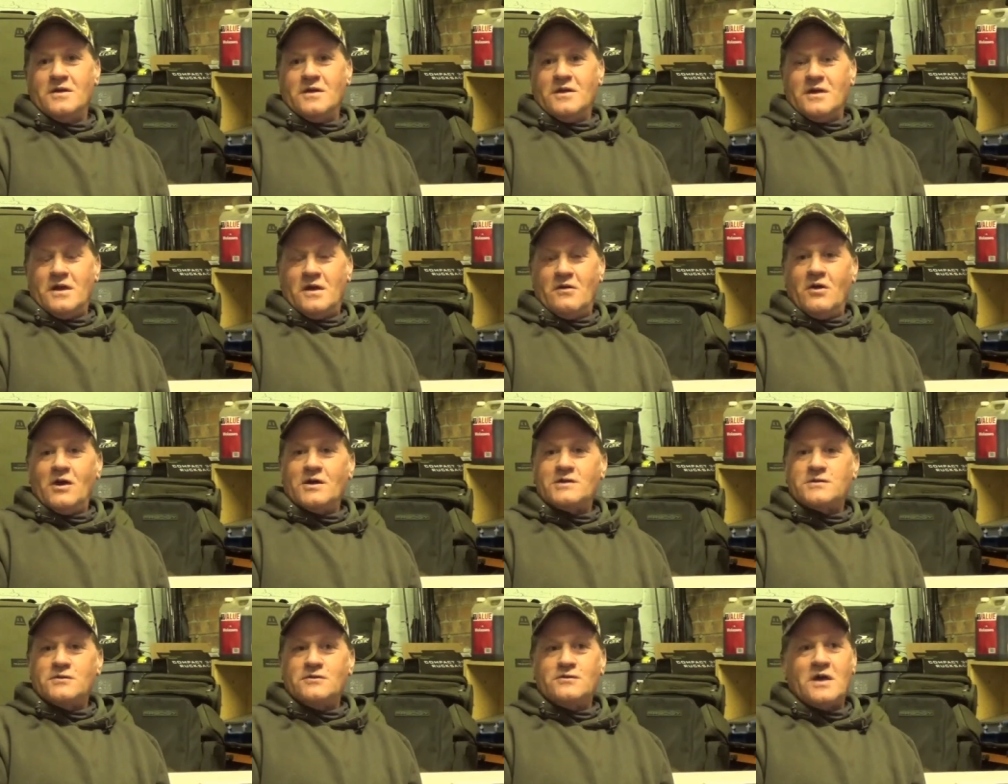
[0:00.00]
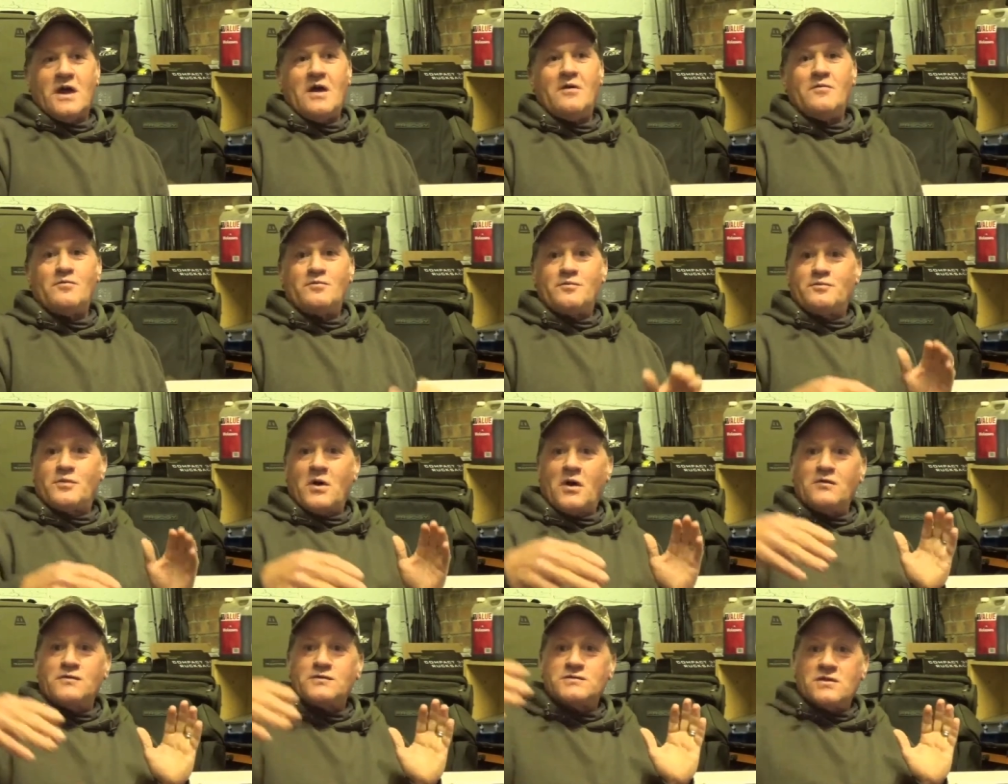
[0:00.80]
Now I do that
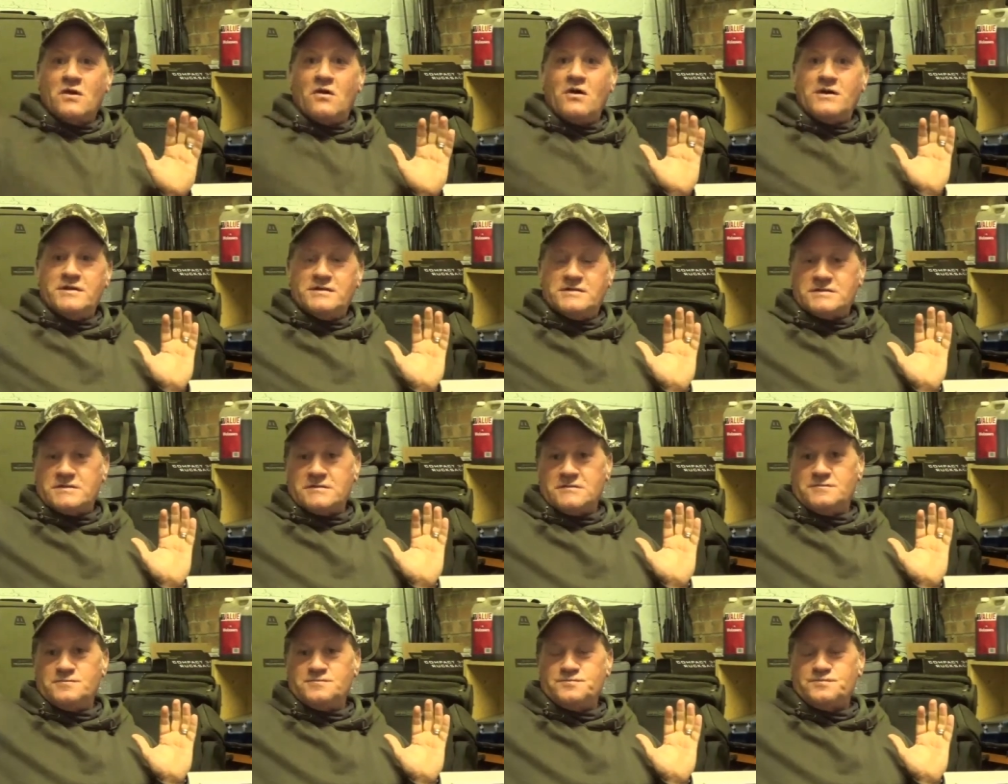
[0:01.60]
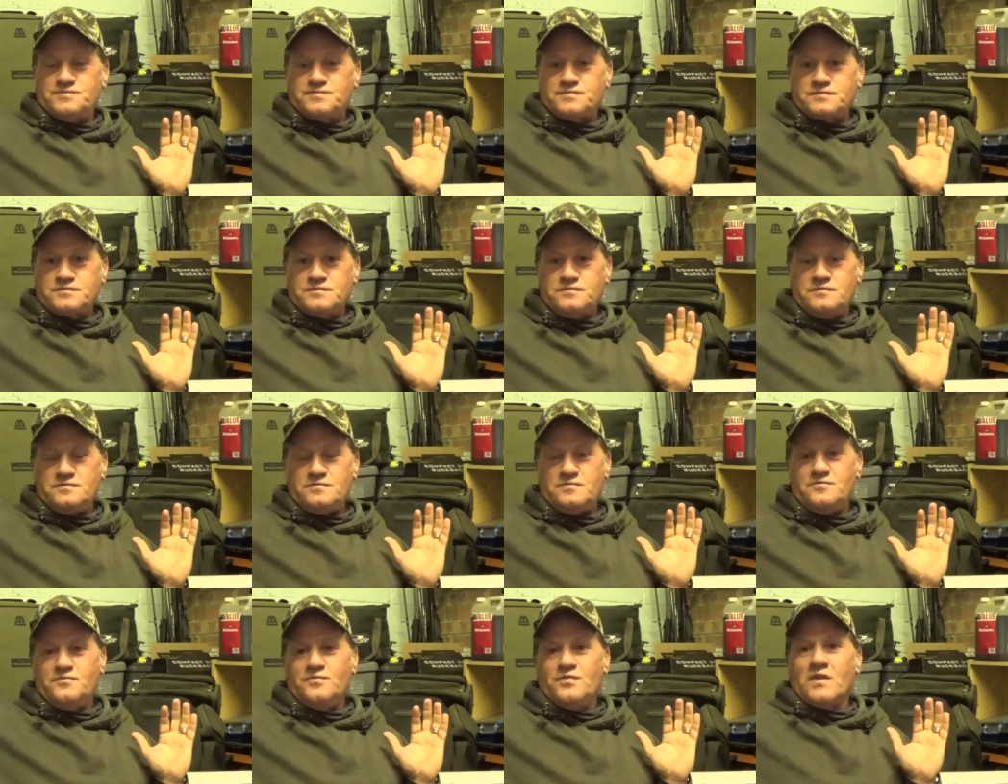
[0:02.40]
both sides
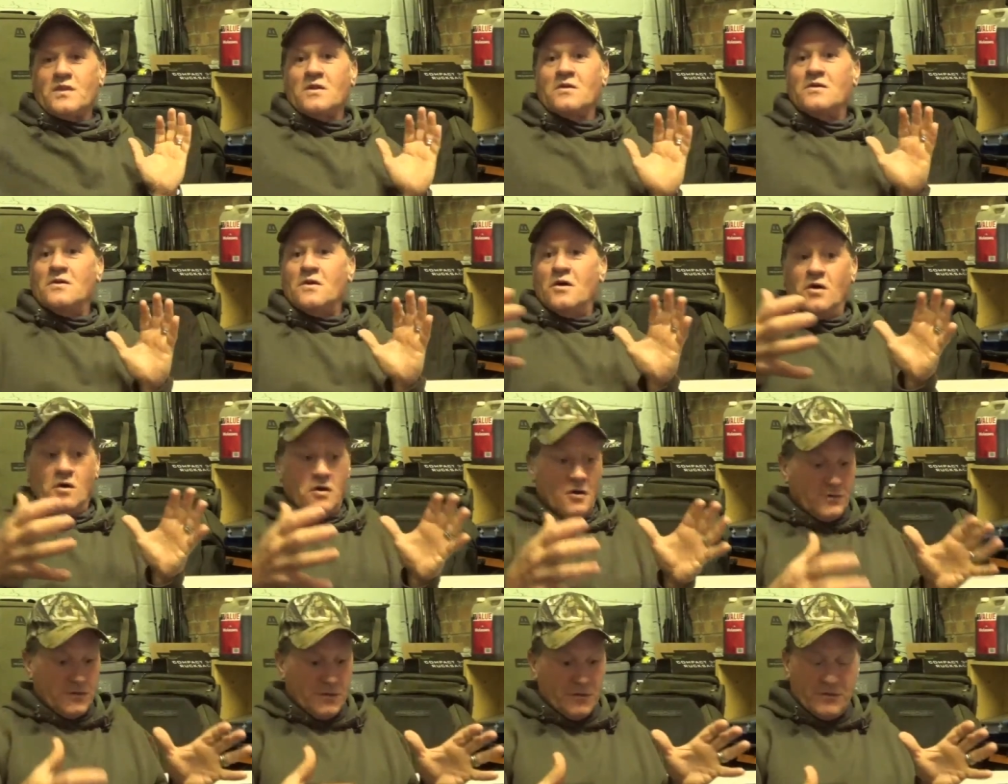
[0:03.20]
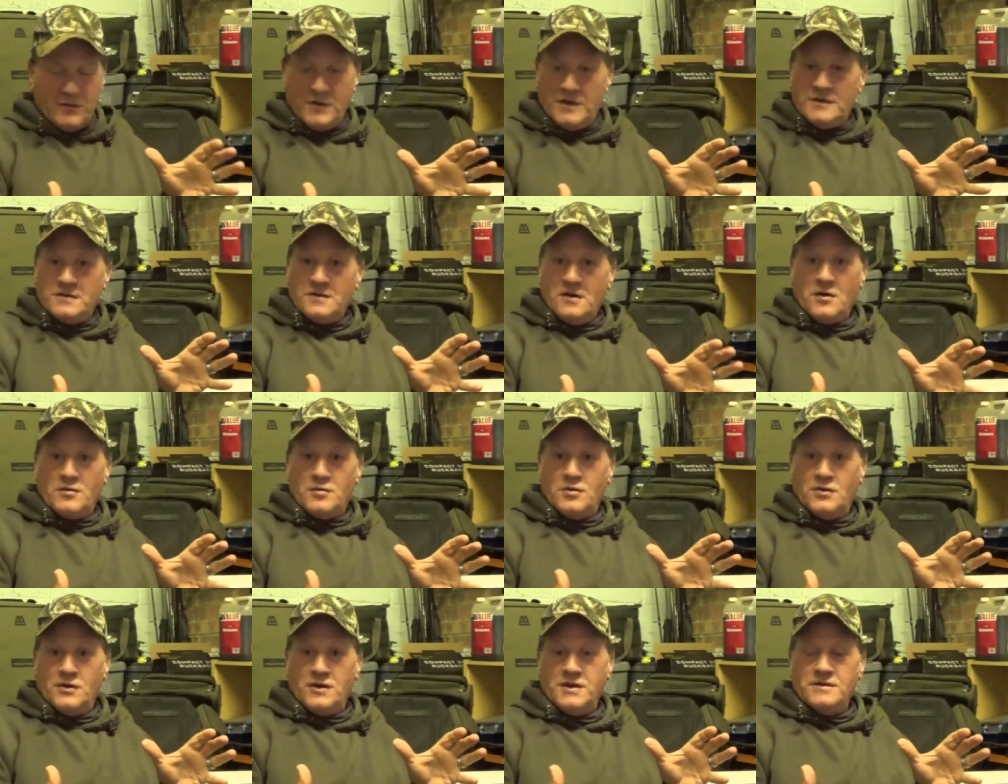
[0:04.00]
of the feed that I
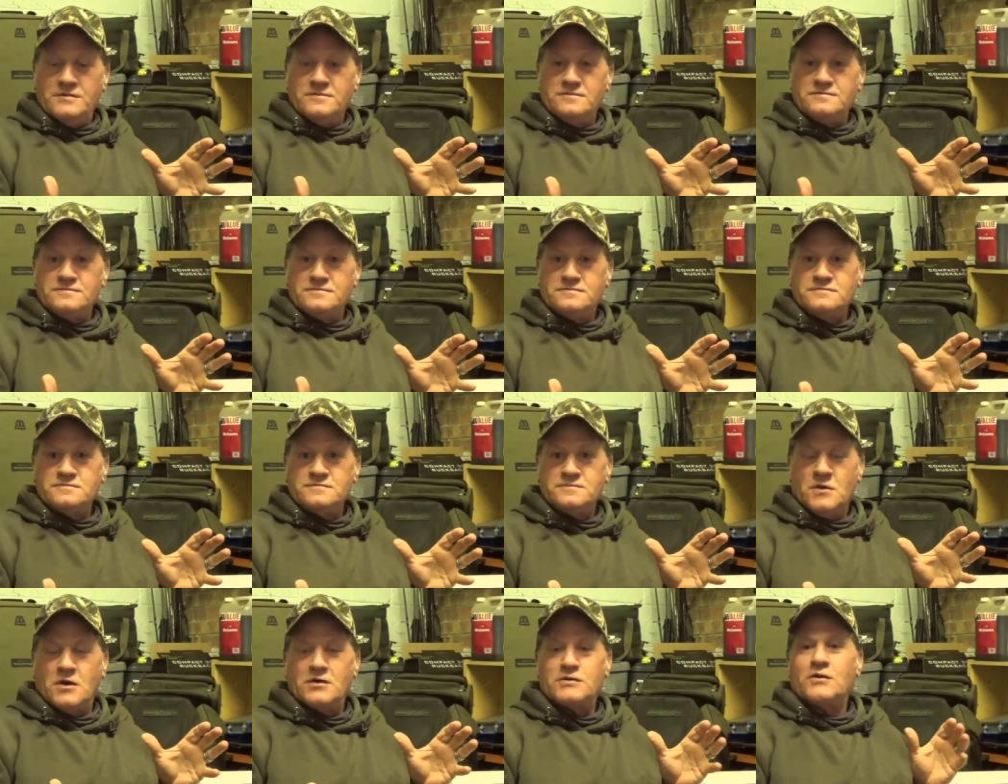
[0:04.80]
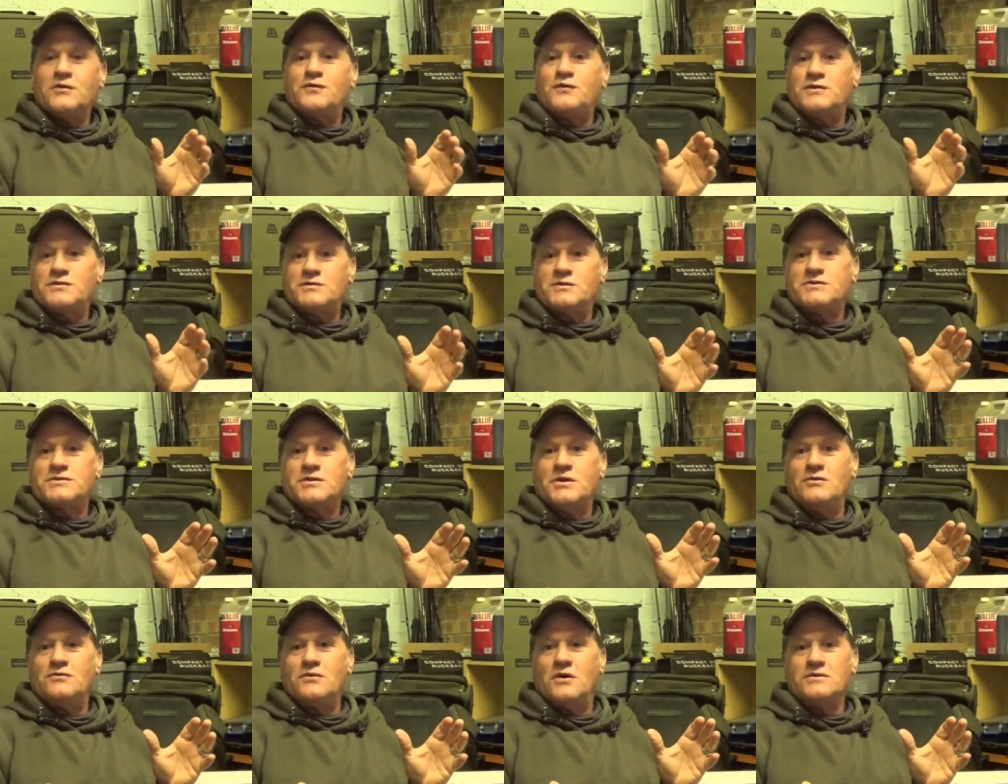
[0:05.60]
put in. I do fish with
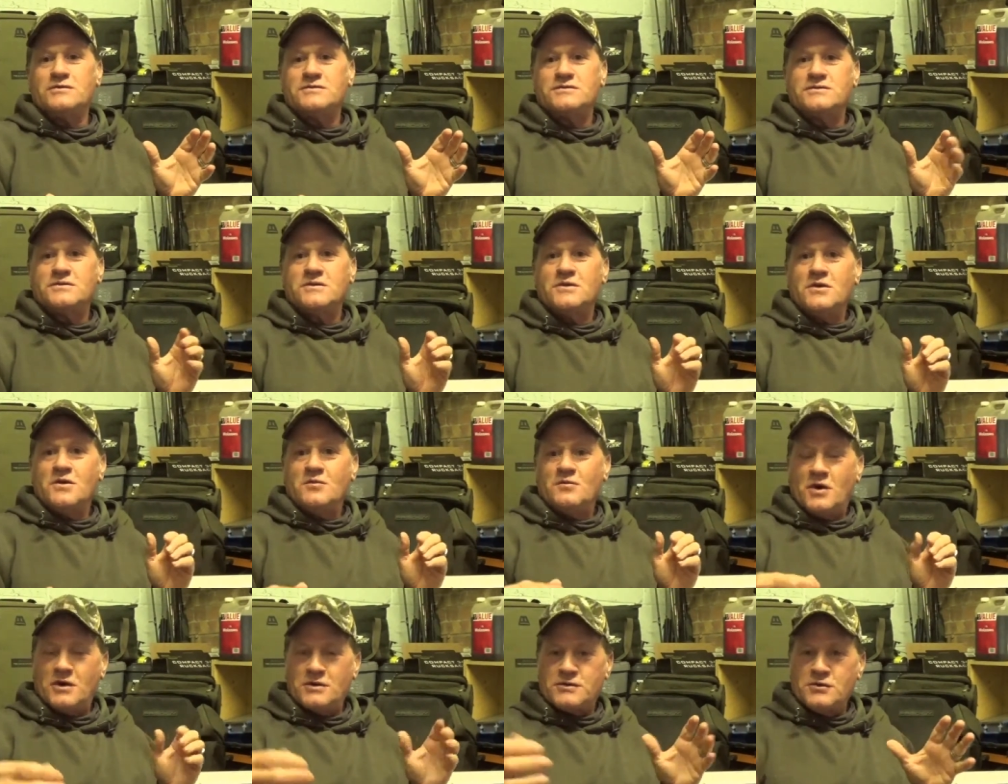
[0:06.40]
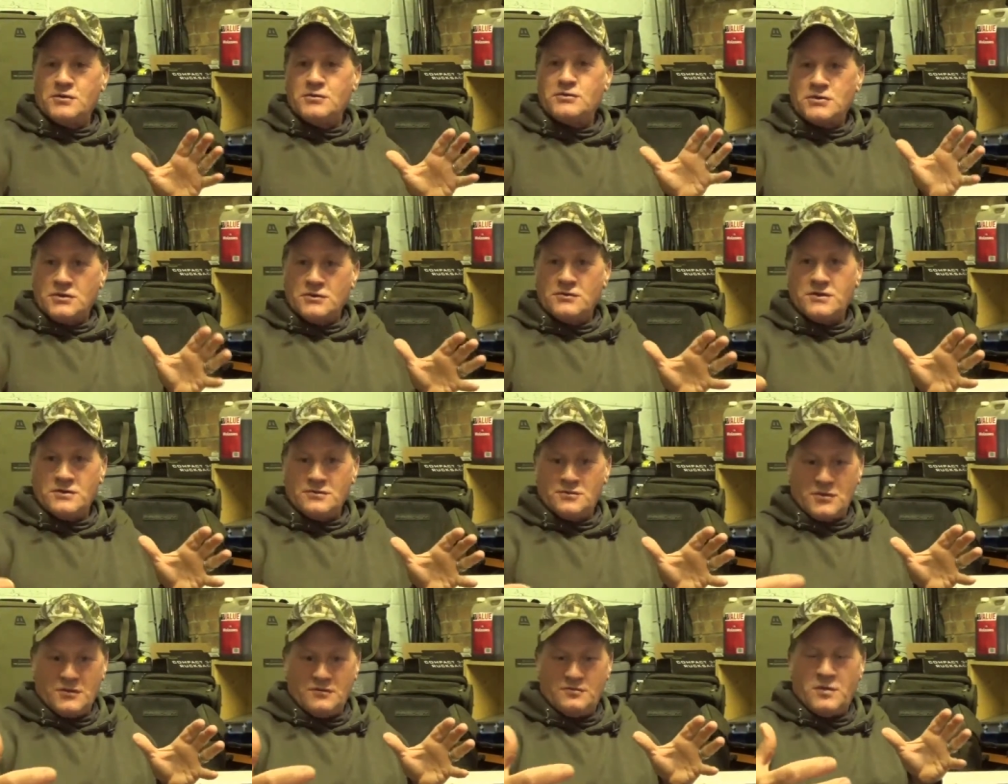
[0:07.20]
2 rods, but I do it
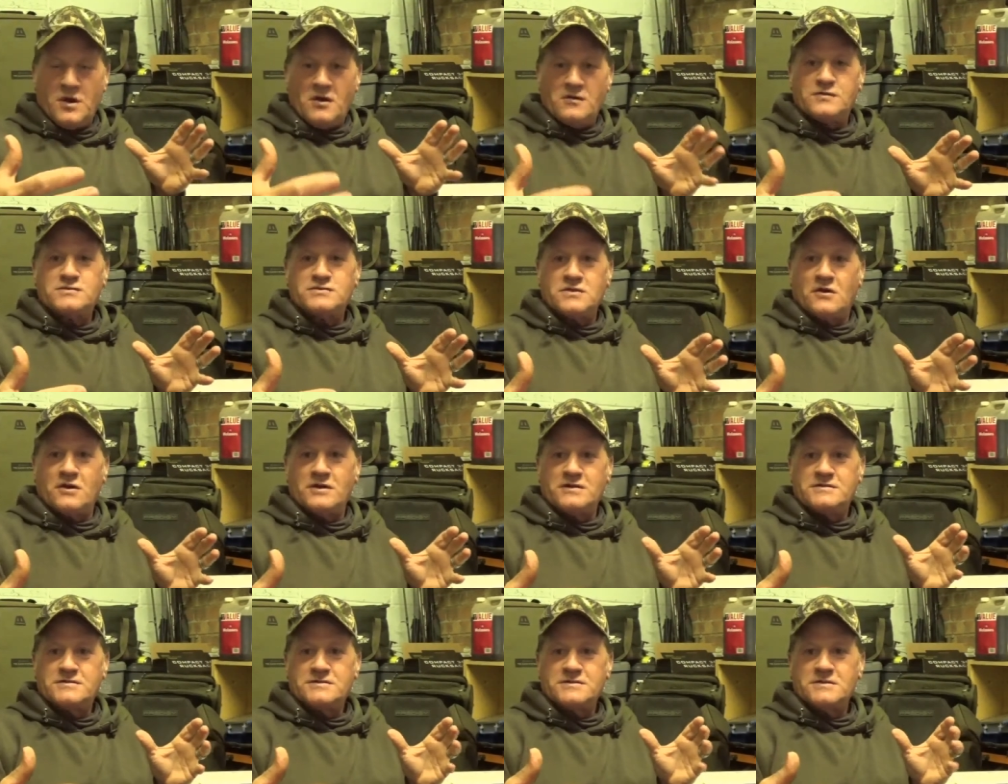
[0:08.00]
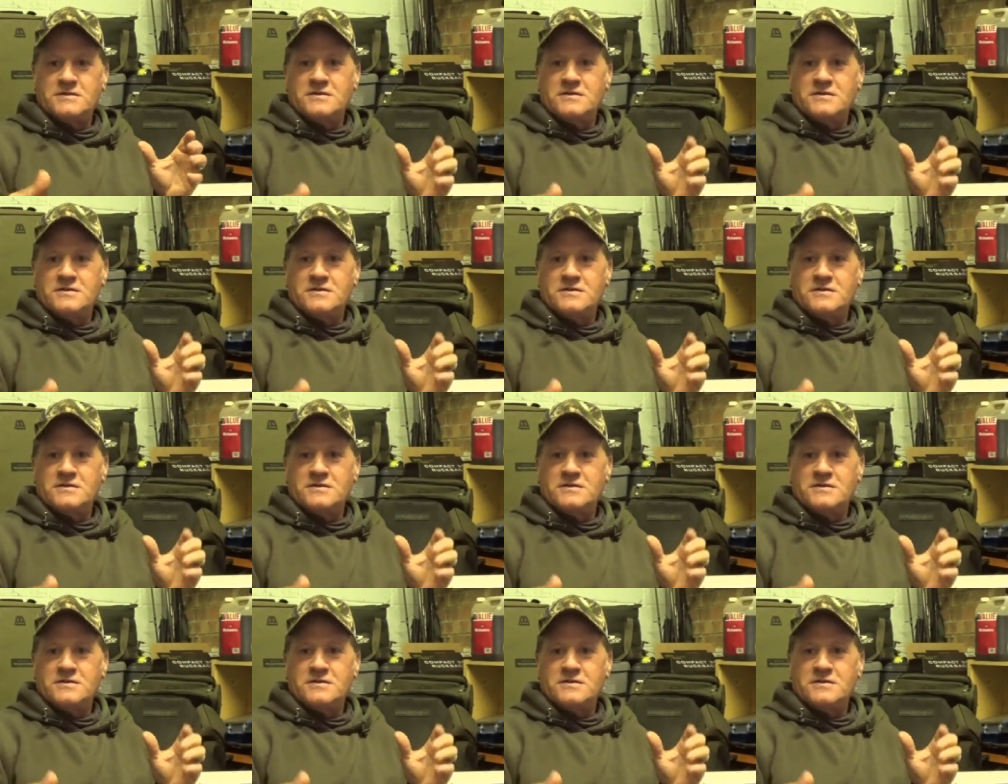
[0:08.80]
with both sides.